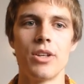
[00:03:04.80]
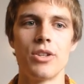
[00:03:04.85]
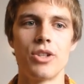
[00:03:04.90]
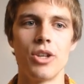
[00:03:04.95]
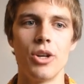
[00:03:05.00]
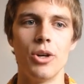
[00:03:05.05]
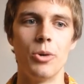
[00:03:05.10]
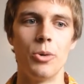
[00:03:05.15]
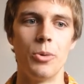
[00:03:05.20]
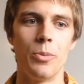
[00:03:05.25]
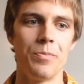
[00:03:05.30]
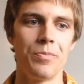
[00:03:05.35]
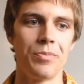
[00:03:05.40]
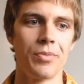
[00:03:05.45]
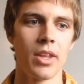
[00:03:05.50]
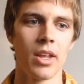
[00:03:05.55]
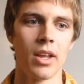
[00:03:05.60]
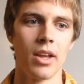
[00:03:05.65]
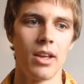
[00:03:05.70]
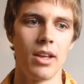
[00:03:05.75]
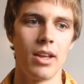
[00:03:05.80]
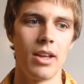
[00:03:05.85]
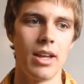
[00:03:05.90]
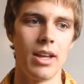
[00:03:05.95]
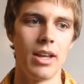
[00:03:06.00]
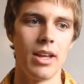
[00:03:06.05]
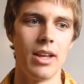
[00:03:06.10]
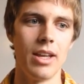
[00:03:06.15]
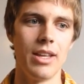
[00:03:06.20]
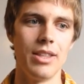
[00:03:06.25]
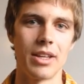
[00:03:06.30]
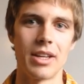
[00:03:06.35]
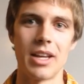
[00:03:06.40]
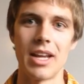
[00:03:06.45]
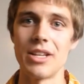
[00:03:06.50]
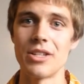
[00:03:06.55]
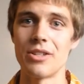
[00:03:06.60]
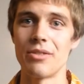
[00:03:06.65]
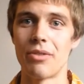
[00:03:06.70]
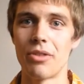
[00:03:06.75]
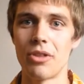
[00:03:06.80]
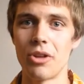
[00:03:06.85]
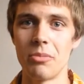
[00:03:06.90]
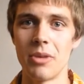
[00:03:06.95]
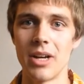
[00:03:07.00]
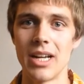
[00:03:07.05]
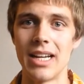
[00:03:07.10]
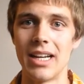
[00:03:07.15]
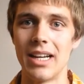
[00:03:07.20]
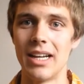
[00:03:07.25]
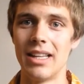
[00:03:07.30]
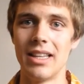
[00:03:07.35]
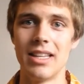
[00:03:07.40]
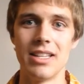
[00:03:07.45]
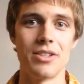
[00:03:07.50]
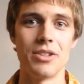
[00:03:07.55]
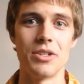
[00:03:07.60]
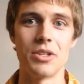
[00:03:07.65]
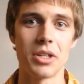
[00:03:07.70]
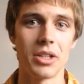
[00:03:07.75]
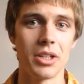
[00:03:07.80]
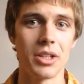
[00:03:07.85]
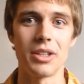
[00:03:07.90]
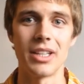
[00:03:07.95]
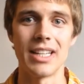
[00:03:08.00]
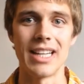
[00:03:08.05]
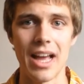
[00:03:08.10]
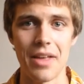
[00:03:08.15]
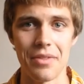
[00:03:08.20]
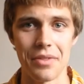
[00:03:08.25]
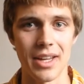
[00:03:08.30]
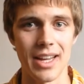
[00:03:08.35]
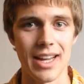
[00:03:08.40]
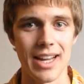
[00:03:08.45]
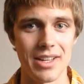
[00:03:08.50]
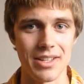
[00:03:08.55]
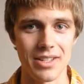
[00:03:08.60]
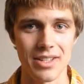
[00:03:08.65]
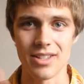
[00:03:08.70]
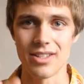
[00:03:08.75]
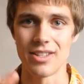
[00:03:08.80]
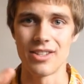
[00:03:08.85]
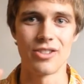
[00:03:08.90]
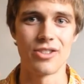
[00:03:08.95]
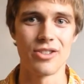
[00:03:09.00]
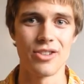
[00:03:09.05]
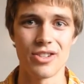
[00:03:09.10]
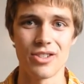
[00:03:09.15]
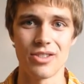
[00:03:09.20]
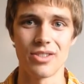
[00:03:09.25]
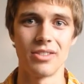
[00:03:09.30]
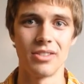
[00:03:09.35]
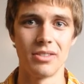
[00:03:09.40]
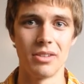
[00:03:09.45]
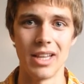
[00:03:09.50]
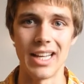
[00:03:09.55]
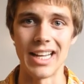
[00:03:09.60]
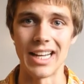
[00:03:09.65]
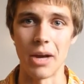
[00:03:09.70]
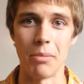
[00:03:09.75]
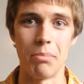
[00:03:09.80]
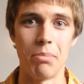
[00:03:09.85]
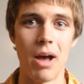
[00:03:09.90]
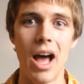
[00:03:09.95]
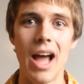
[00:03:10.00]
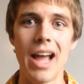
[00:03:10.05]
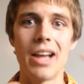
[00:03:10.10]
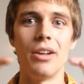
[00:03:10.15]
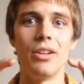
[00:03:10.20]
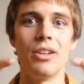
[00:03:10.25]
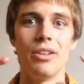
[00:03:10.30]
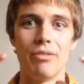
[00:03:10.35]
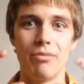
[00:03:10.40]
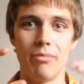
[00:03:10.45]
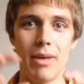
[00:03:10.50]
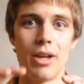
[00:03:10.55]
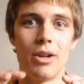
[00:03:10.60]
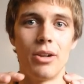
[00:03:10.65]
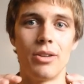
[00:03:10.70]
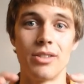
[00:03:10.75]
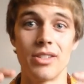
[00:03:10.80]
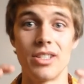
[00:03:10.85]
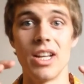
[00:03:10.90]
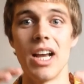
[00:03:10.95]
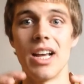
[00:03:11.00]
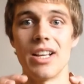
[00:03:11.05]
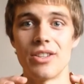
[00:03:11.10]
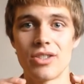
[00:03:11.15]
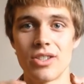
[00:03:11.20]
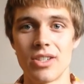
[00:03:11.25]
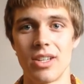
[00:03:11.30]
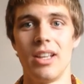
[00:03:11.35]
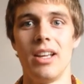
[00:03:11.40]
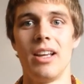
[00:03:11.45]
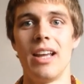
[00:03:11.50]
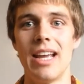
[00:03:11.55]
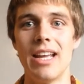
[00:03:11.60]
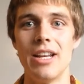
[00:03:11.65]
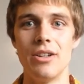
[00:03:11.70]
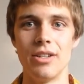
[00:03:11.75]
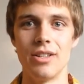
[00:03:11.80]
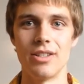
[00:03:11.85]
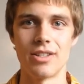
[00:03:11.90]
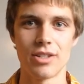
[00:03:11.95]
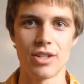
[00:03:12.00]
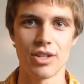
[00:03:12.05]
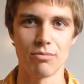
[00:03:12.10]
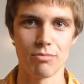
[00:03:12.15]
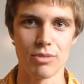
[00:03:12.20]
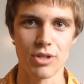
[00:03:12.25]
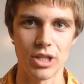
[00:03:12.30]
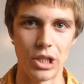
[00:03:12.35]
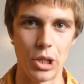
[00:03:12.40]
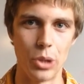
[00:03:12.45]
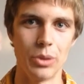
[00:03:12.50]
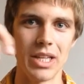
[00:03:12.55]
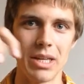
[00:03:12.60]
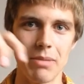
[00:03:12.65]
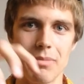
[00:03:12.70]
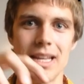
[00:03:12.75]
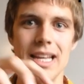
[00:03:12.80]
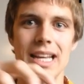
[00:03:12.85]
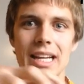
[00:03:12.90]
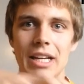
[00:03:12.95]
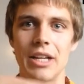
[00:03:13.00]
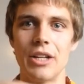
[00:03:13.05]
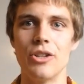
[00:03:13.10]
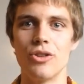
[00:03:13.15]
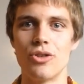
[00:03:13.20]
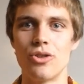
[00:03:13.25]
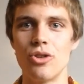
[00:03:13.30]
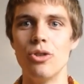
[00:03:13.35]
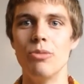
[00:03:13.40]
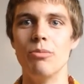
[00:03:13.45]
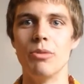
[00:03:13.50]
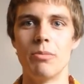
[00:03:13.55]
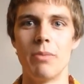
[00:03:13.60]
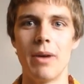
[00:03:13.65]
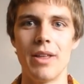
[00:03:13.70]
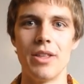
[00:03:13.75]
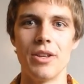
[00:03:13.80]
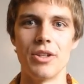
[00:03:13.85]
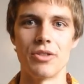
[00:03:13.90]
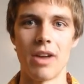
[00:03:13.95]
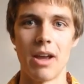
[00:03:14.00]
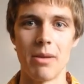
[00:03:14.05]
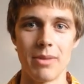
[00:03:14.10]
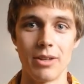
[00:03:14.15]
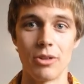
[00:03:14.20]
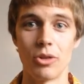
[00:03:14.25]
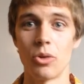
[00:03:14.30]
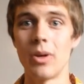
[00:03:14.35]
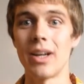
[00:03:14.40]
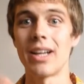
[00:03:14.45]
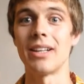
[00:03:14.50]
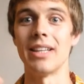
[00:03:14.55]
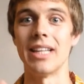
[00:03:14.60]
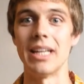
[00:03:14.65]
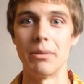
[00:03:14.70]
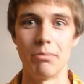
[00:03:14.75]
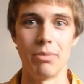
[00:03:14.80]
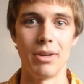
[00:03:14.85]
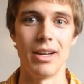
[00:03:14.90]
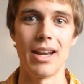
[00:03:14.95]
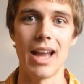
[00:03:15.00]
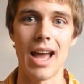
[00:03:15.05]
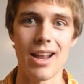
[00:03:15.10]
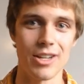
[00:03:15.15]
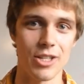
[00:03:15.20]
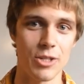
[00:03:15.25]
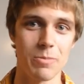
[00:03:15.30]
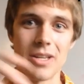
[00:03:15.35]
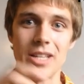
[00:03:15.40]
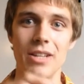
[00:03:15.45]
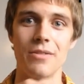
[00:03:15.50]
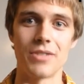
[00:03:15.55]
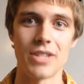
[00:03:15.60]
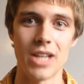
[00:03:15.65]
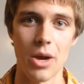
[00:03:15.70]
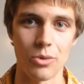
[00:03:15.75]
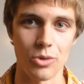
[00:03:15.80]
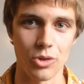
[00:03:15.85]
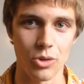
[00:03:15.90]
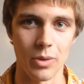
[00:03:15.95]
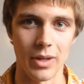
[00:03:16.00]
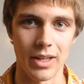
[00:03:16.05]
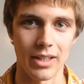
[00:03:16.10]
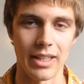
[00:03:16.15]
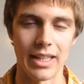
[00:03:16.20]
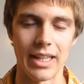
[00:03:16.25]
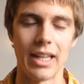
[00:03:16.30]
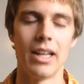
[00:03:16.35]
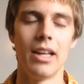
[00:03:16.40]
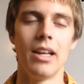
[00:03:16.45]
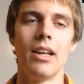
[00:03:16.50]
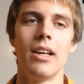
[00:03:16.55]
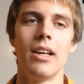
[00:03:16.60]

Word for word: So in the case of thermite, this is clearly not the case because it's just like a pile of metal dust and it's slowly being consumed by this. I mean, quickly, but not speed of sound quickly.